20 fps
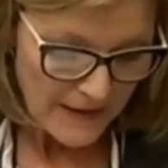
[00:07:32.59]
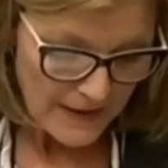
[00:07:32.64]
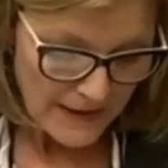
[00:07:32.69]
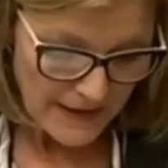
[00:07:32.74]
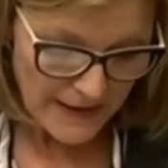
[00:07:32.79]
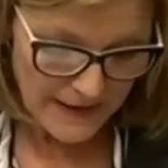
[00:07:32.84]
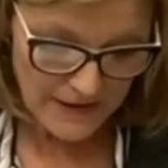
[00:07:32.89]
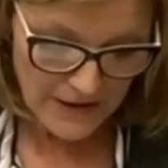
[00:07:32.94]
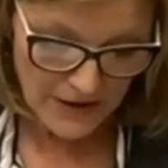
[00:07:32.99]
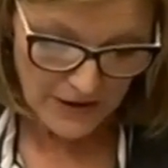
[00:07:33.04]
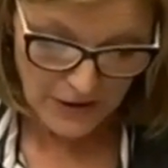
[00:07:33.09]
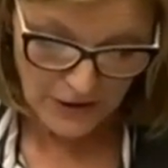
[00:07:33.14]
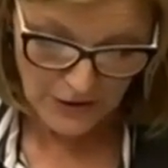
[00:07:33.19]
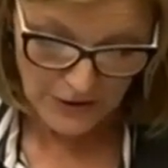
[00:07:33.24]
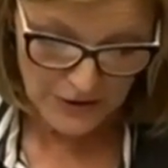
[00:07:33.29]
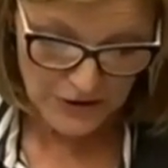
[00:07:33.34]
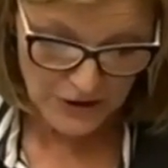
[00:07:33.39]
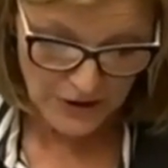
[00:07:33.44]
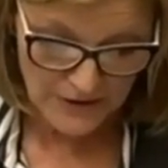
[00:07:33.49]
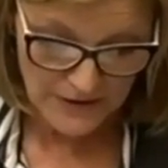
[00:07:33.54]
In
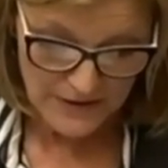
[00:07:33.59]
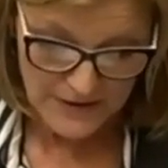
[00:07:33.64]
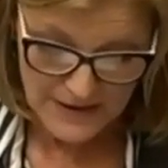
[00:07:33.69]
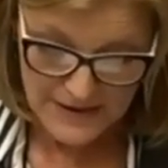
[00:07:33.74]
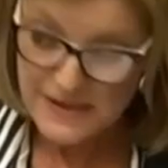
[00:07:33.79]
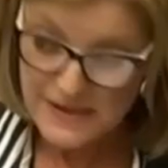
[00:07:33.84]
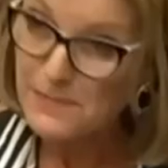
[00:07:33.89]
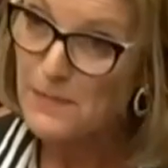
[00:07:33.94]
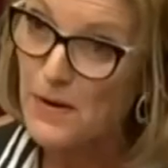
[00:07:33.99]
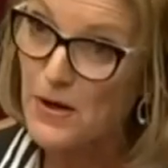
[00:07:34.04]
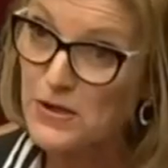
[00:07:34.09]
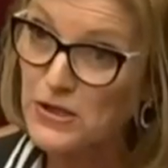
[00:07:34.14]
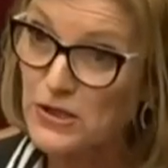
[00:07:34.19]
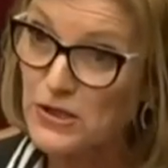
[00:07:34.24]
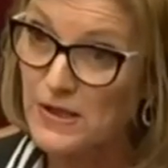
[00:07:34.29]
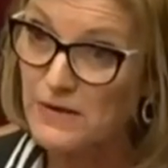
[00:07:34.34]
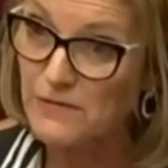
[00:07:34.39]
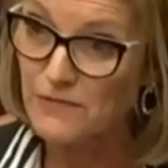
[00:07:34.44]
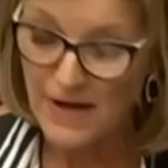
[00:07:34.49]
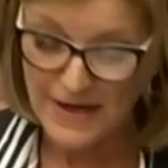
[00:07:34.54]
conclusion, this
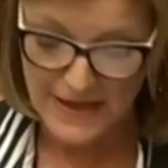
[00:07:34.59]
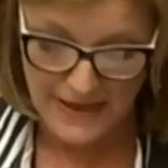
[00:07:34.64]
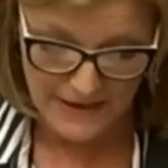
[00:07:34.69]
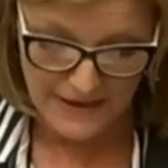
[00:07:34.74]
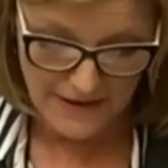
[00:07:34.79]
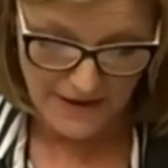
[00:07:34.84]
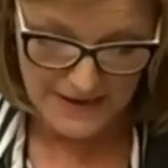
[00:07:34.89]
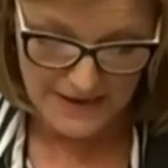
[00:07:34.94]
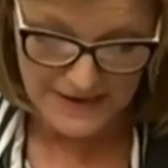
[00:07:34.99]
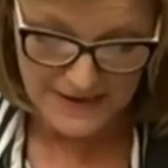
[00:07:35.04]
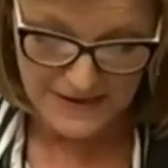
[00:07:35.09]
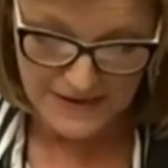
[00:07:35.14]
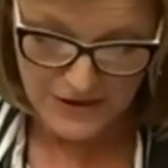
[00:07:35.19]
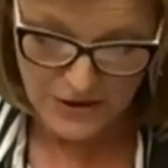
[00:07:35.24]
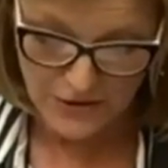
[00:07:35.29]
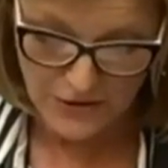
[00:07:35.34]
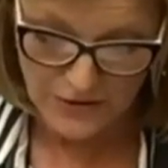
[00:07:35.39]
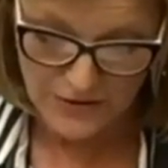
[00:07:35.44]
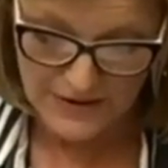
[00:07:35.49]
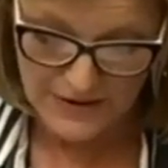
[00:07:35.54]
motion recognises
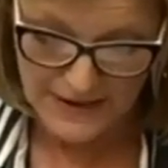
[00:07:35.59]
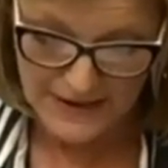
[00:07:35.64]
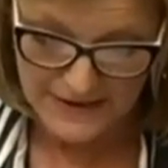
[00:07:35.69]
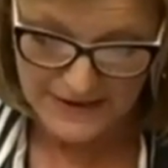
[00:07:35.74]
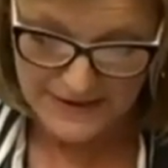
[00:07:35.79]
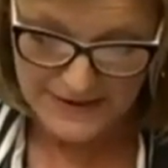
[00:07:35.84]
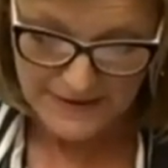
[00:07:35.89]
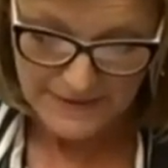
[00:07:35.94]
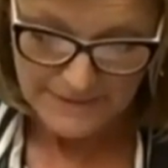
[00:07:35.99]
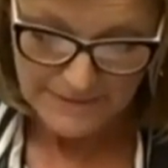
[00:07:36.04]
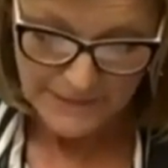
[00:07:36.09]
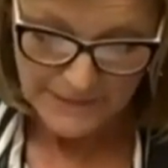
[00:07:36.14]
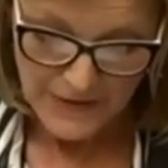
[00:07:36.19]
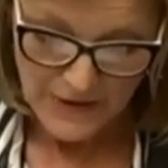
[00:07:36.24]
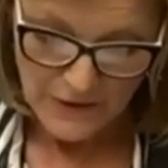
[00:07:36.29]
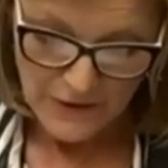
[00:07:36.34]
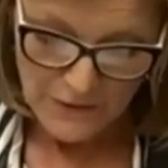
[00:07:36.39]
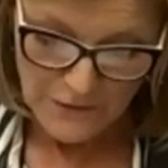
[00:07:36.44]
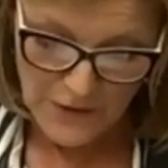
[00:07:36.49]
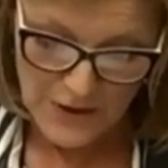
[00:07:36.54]
two things.
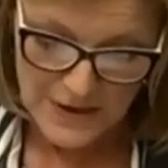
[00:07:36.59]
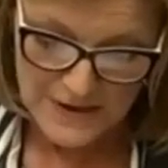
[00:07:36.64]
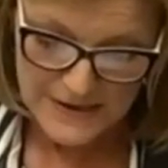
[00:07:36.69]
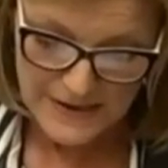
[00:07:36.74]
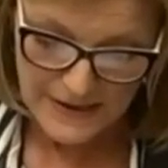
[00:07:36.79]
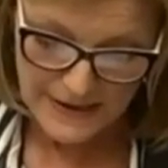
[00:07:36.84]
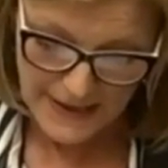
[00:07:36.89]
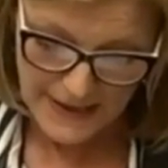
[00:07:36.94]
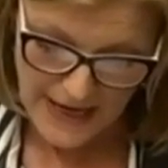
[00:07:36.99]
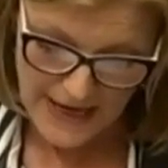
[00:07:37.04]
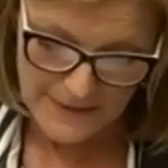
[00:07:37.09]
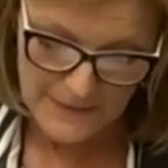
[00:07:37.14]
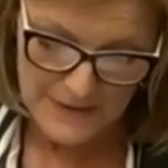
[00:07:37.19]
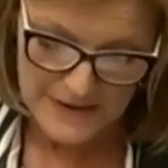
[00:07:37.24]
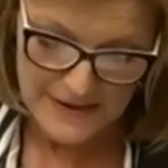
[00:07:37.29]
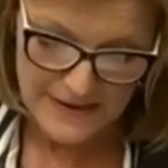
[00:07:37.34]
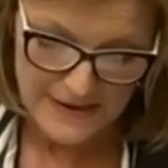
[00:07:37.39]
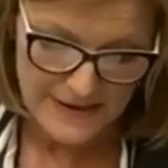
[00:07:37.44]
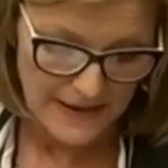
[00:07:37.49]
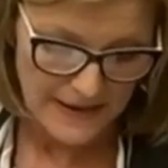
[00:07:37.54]
First, that
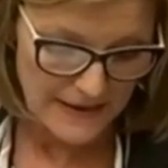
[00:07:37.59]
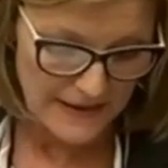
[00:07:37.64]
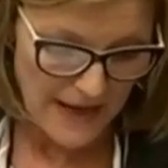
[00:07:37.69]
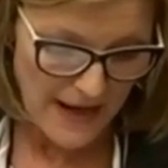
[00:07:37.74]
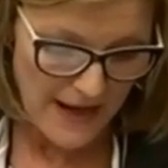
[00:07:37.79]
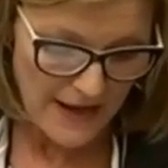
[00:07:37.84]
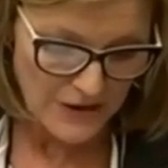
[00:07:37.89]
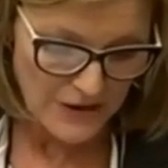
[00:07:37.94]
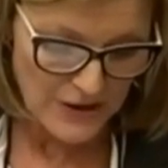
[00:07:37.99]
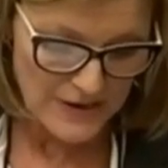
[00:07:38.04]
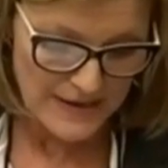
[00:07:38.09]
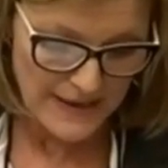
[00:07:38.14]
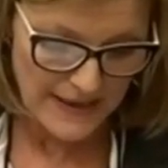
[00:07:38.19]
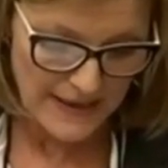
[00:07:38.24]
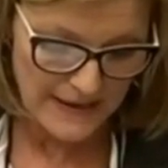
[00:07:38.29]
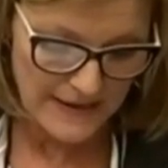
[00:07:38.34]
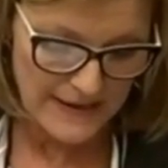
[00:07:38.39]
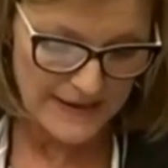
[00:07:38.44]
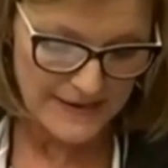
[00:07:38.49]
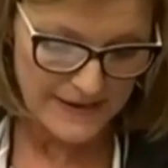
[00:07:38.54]
cannabis is the largest
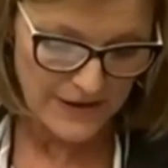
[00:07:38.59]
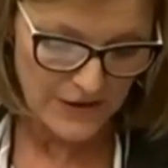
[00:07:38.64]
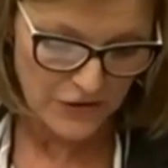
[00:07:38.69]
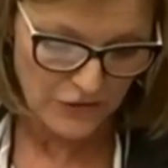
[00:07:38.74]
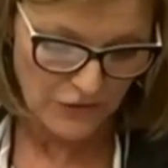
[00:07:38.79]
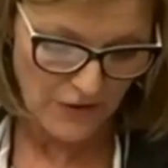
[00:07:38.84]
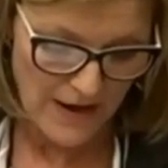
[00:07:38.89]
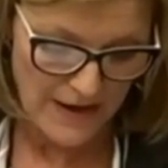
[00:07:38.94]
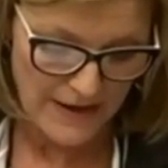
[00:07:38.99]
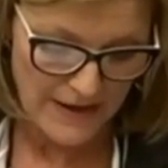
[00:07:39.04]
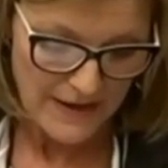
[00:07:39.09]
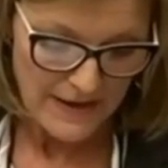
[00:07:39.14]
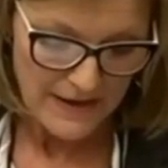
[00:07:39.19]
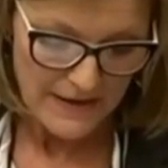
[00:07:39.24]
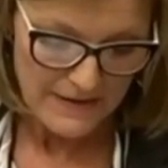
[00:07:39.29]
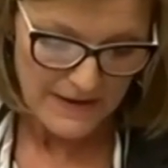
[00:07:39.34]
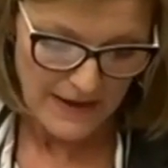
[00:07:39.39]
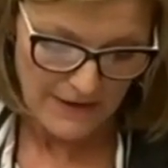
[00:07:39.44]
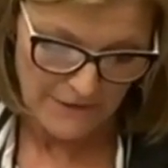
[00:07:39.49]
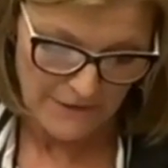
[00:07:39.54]
illicit drug
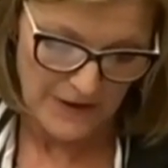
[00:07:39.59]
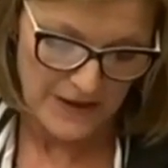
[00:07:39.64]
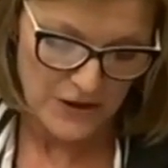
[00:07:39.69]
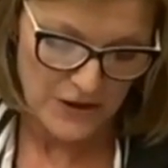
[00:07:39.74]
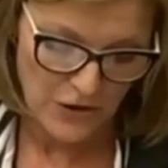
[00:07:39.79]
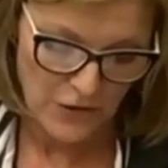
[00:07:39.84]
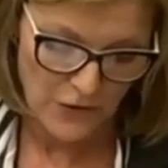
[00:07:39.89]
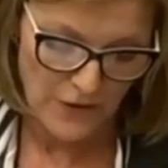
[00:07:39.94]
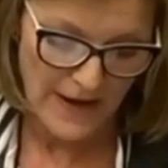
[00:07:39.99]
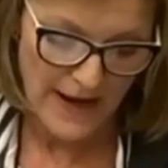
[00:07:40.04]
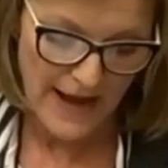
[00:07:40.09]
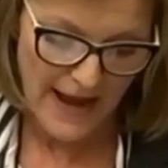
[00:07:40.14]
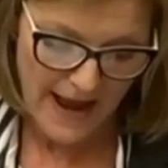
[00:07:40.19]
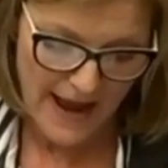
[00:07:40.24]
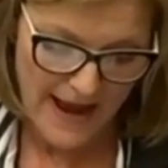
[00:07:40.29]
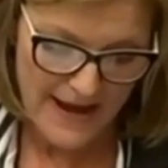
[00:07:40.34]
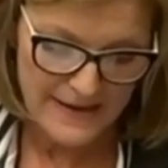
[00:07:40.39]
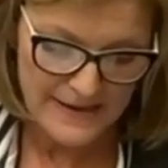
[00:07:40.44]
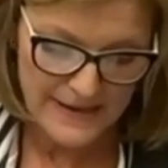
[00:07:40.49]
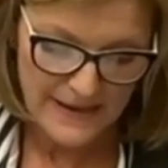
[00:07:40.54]
that Victoria
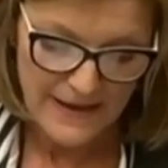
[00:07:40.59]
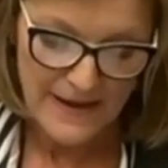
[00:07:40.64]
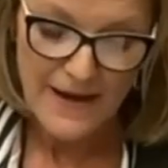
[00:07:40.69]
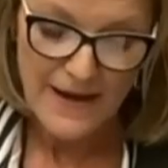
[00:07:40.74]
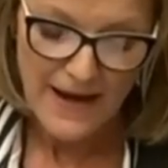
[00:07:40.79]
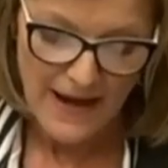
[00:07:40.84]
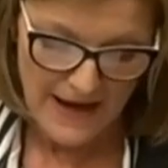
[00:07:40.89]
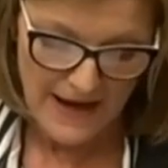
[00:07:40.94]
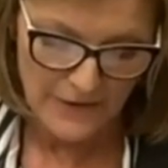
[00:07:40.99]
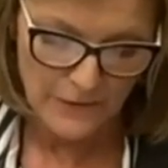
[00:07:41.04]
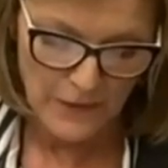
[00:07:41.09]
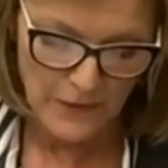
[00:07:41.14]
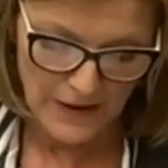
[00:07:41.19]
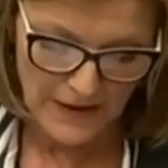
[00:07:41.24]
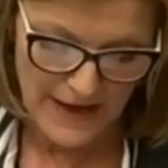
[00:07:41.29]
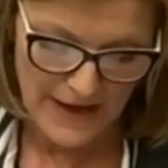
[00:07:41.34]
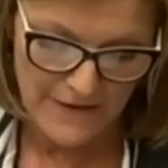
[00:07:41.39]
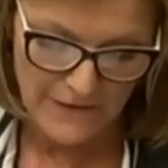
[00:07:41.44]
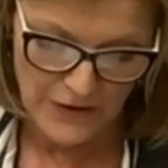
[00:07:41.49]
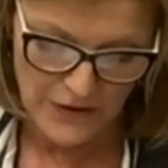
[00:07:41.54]
has and will
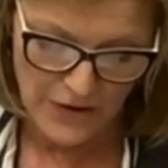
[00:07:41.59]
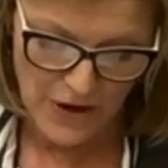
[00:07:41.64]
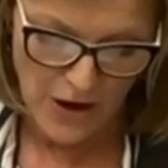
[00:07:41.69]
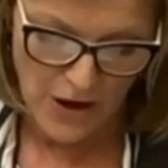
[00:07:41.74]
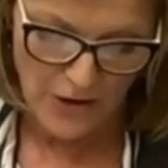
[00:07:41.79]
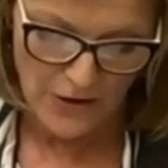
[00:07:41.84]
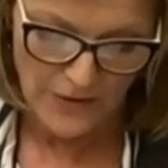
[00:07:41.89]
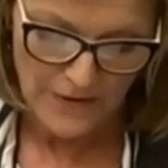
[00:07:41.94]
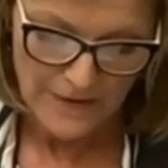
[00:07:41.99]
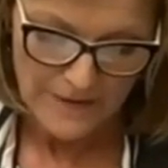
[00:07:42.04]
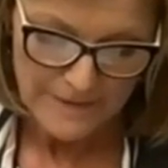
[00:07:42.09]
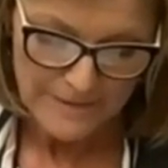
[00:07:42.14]
ever know,